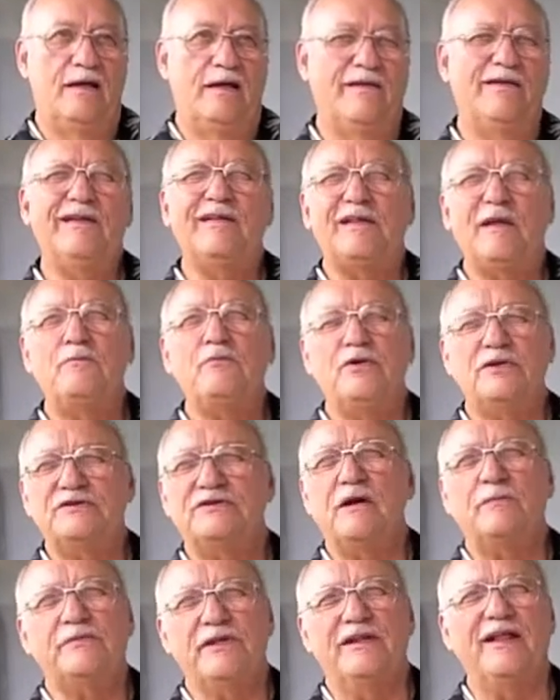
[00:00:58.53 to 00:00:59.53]
I think they put
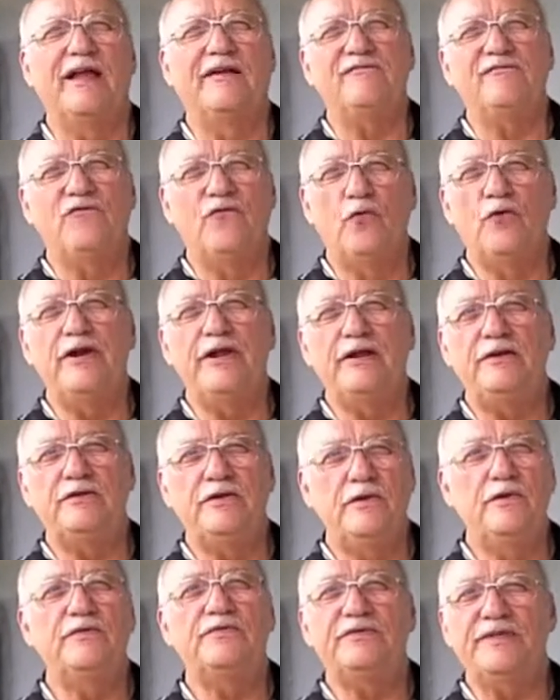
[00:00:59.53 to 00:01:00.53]
something like
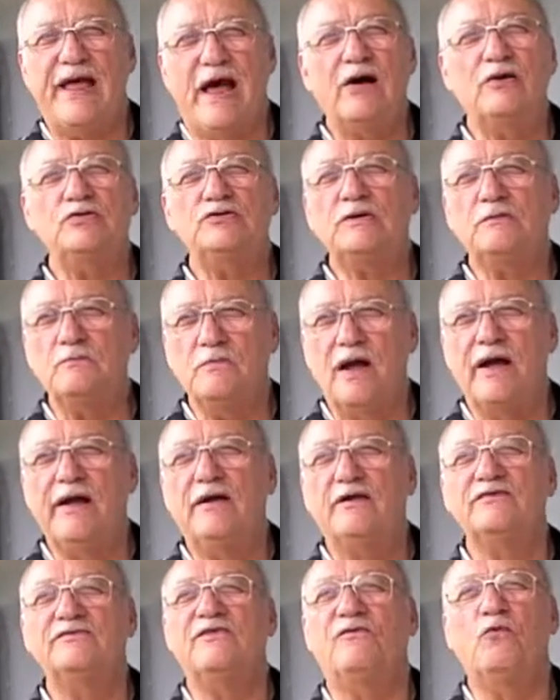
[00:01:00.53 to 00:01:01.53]
42,000
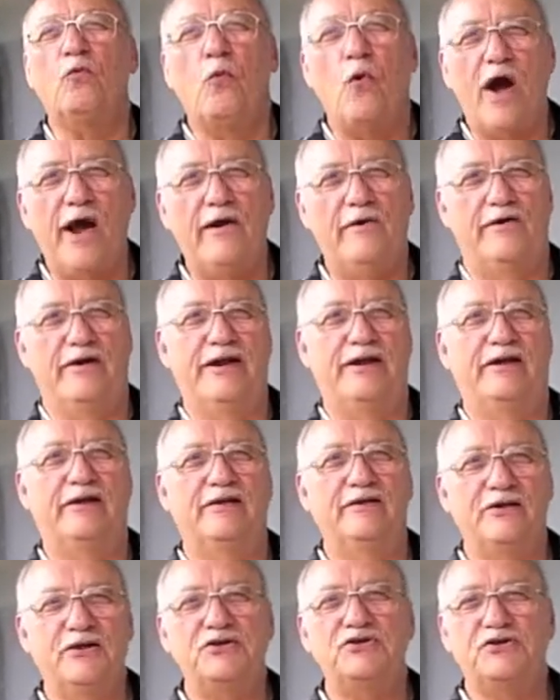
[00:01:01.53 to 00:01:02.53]
miles of wiring
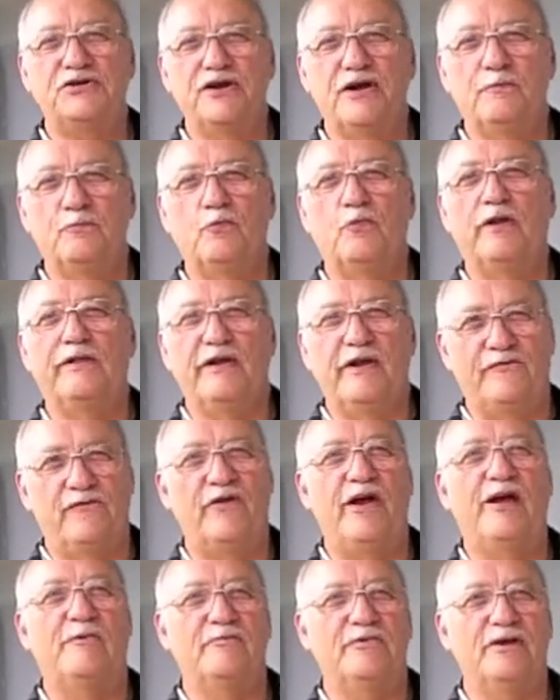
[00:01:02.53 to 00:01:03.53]
in this ship when they
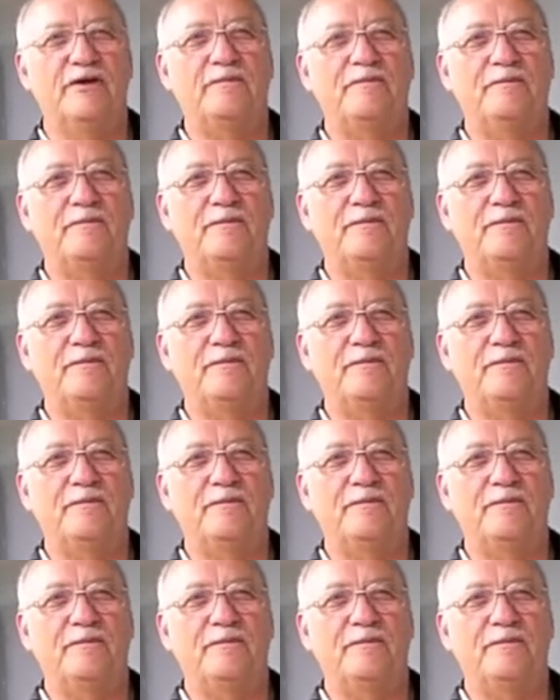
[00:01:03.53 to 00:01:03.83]
frammed it.